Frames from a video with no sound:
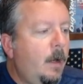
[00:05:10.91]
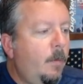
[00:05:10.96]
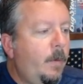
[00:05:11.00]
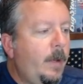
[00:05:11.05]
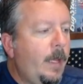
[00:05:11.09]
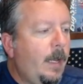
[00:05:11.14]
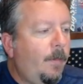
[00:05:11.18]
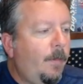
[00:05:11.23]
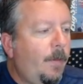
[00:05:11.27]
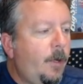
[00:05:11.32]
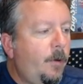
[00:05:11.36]

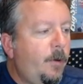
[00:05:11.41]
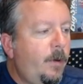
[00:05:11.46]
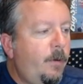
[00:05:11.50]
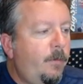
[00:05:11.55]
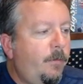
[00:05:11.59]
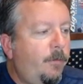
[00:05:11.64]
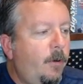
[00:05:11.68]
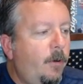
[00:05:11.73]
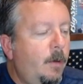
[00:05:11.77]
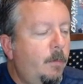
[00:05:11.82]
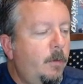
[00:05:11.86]
We got a
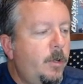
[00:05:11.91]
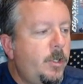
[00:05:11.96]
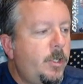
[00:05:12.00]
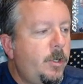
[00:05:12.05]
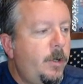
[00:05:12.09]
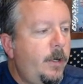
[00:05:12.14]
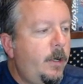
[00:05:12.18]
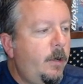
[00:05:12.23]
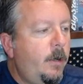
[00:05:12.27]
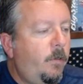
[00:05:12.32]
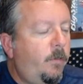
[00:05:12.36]
lingering front I'm going to
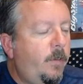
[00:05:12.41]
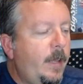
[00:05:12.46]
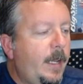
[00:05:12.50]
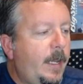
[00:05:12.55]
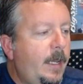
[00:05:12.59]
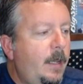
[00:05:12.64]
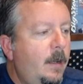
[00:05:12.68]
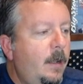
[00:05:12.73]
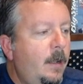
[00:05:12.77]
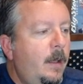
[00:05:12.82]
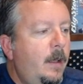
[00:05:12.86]
show you here in a
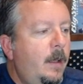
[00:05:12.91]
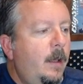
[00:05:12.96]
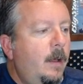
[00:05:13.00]
second.